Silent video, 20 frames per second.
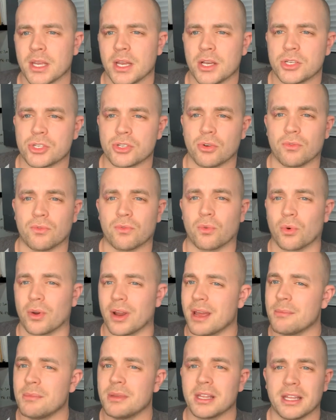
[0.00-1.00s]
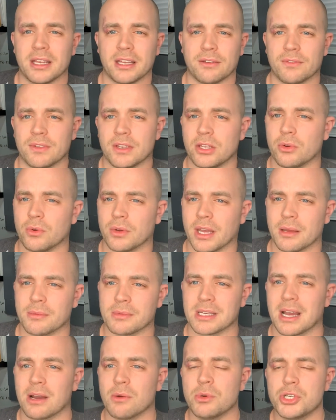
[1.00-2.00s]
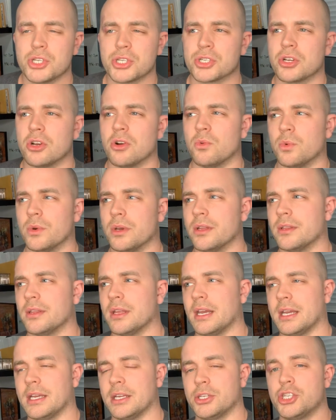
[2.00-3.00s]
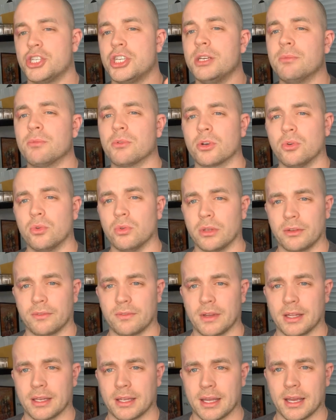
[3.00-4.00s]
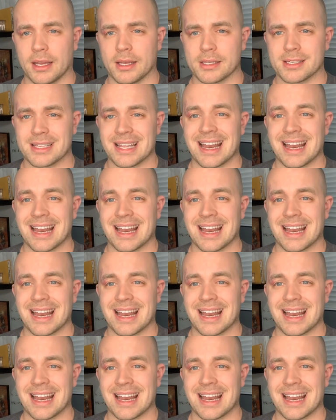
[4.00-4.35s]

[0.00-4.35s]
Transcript: So for emulating video games, I would just go with a cheaper cooling fan case